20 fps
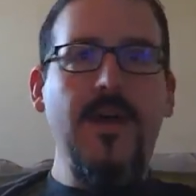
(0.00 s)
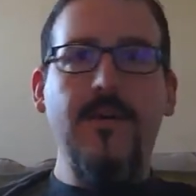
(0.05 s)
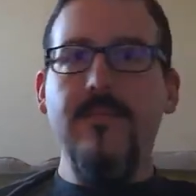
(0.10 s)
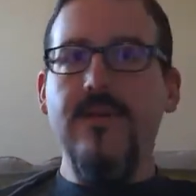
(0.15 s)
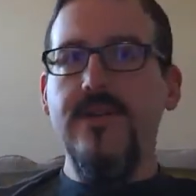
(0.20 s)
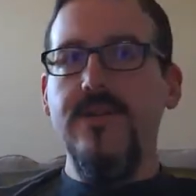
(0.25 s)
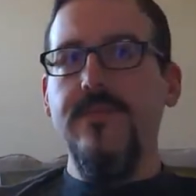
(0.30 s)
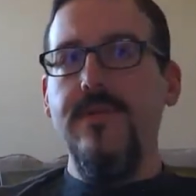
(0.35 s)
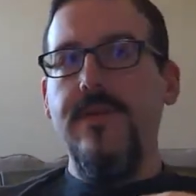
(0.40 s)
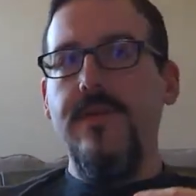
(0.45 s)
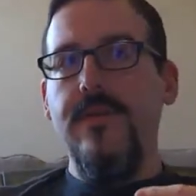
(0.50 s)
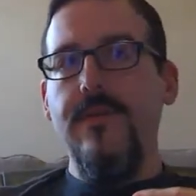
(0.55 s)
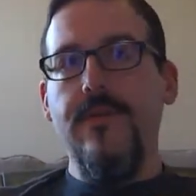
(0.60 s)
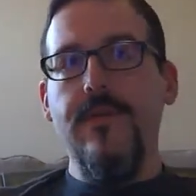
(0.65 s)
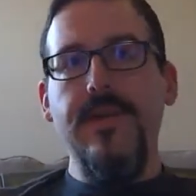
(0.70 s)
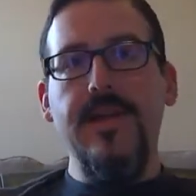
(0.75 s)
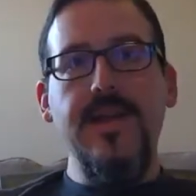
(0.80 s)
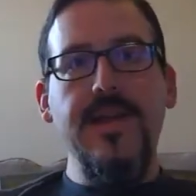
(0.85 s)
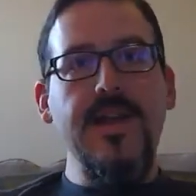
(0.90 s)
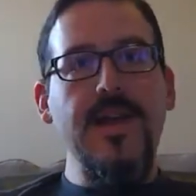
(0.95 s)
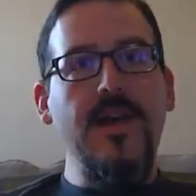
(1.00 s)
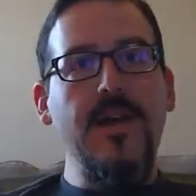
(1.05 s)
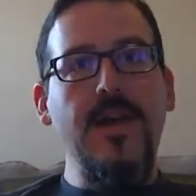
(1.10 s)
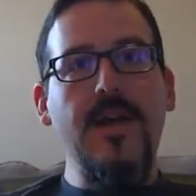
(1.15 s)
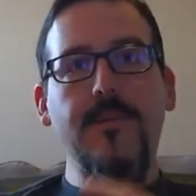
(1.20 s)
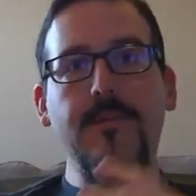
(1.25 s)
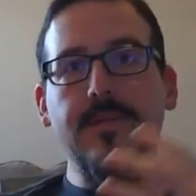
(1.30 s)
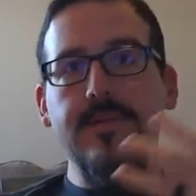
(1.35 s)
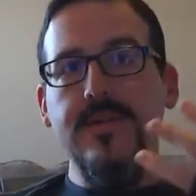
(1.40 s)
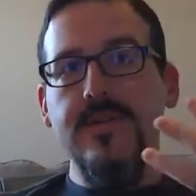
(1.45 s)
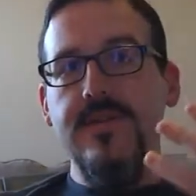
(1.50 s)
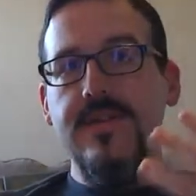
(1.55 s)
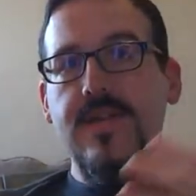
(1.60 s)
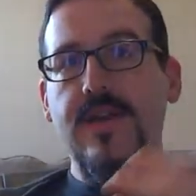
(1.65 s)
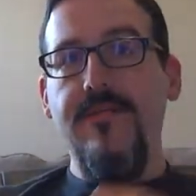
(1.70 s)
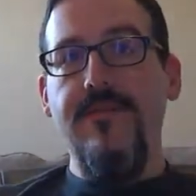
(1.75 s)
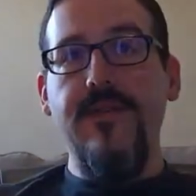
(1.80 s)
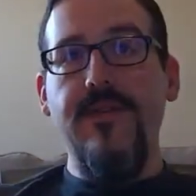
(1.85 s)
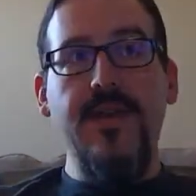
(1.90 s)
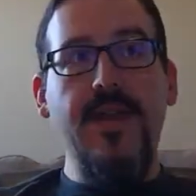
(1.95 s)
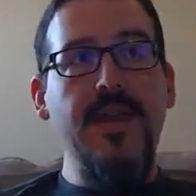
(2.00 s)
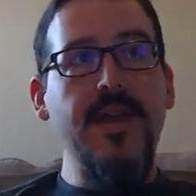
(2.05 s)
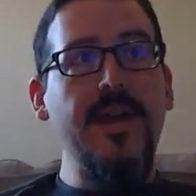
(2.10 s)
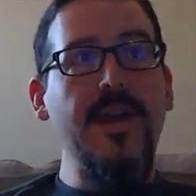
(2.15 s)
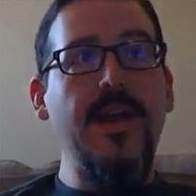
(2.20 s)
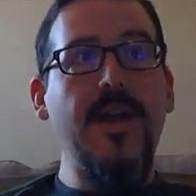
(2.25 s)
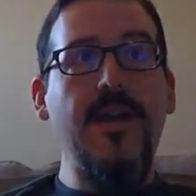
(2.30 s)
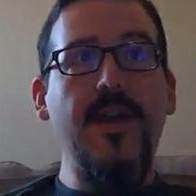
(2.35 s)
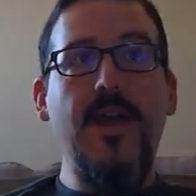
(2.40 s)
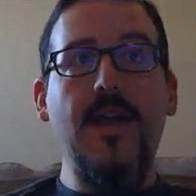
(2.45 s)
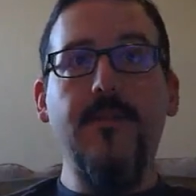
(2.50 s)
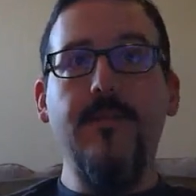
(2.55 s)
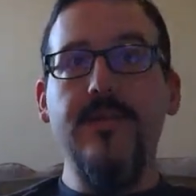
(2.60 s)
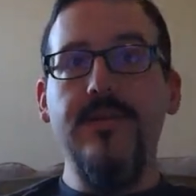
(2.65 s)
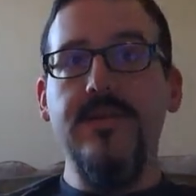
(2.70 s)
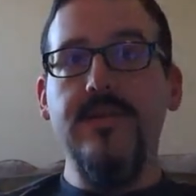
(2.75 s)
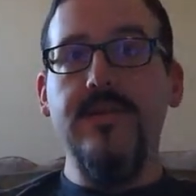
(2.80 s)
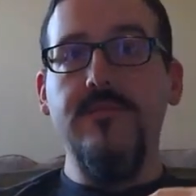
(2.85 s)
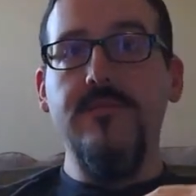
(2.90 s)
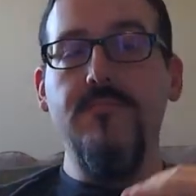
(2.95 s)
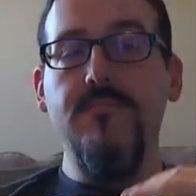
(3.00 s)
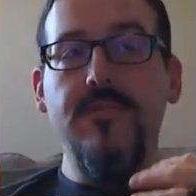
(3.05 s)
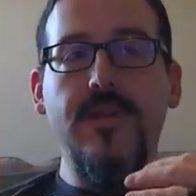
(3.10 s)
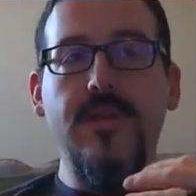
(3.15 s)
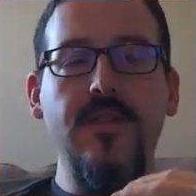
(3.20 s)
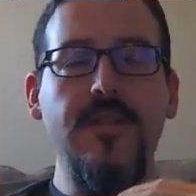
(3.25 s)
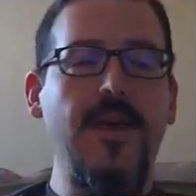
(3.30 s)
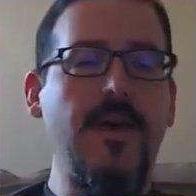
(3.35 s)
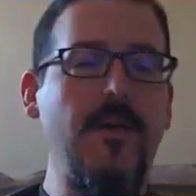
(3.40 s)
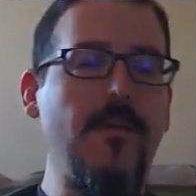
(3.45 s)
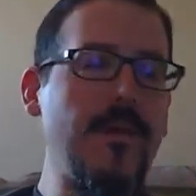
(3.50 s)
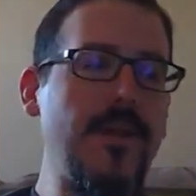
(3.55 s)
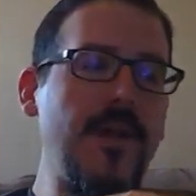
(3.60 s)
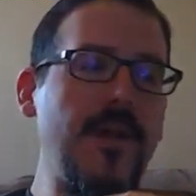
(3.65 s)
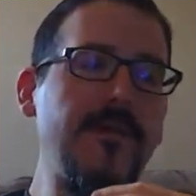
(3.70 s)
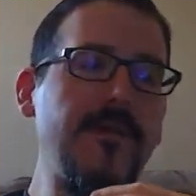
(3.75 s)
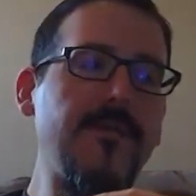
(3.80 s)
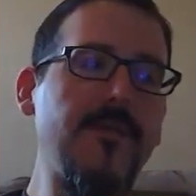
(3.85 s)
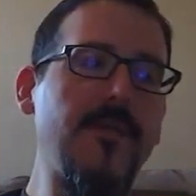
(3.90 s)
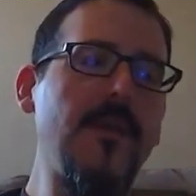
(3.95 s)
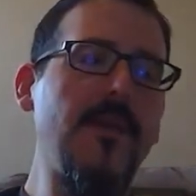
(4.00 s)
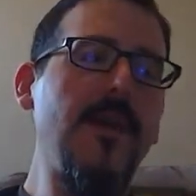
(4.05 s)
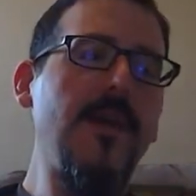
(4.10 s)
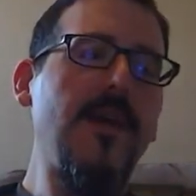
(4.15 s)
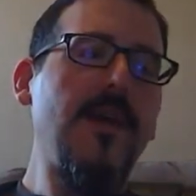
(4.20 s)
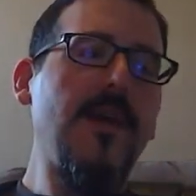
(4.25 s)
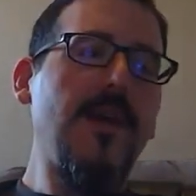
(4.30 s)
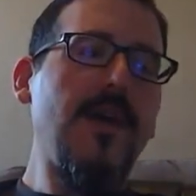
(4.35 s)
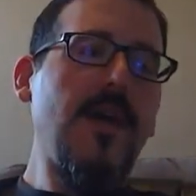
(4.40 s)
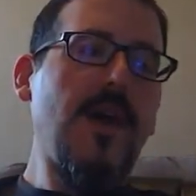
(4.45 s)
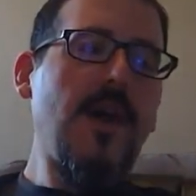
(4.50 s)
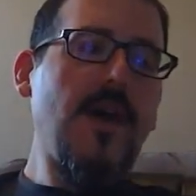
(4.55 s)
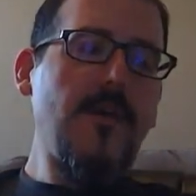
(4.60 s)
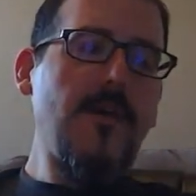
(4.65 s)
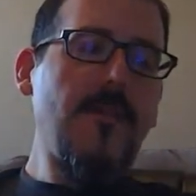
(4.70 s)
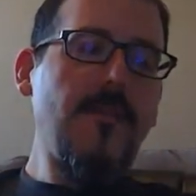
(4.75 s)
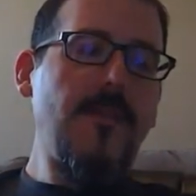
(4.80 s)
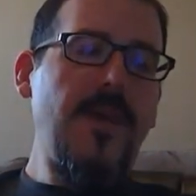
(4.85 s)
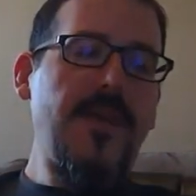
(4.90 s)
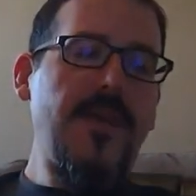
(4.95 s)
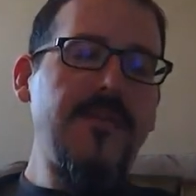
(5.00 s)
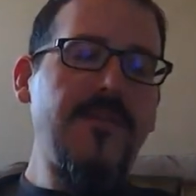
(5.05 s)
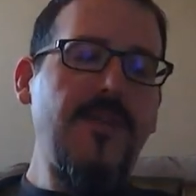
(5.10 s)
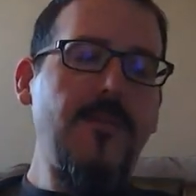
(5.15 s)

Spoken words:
how much we urinate out, how much is defecated out, how much is breathed out, whatever, as a